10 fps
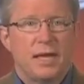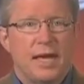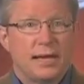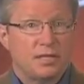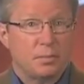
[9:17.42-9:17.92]

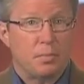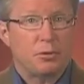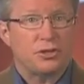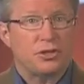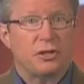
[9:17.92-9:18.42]
And as a
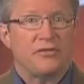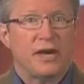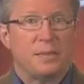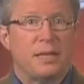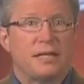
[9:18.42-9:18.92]

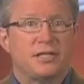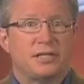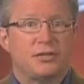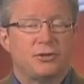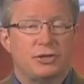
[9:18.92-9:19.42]
board-certified
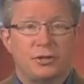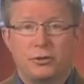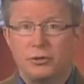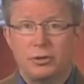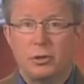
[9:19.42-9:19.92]
plastic surgeon
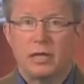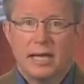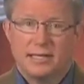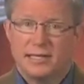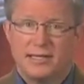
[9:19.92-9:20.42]
who
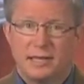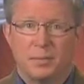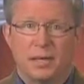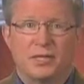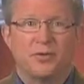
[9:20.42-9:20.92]
utilized these
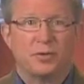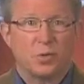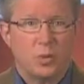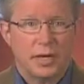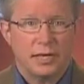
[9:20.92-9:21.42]
implants for
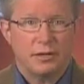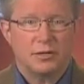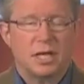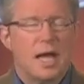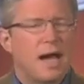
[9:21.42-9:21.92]
20
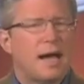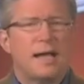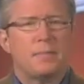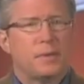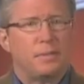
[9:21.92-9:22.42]
years, I
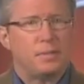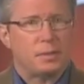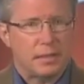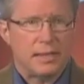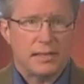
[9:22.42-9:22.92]
am
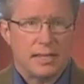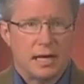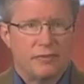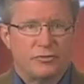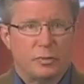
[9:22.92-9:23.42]
completely
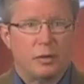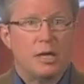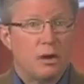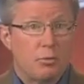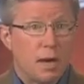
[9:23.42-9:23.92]
comfortable
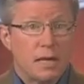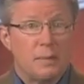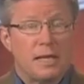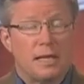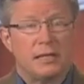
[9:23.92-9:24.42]

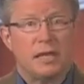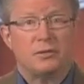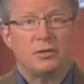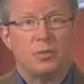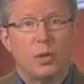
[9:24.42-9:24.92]
recommending them
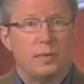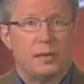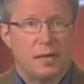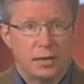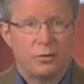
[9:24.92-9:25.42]
to the women
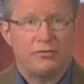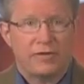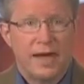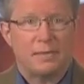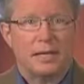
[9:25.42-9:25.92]
in my own
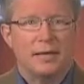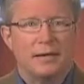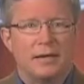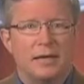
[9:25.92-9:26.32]
family.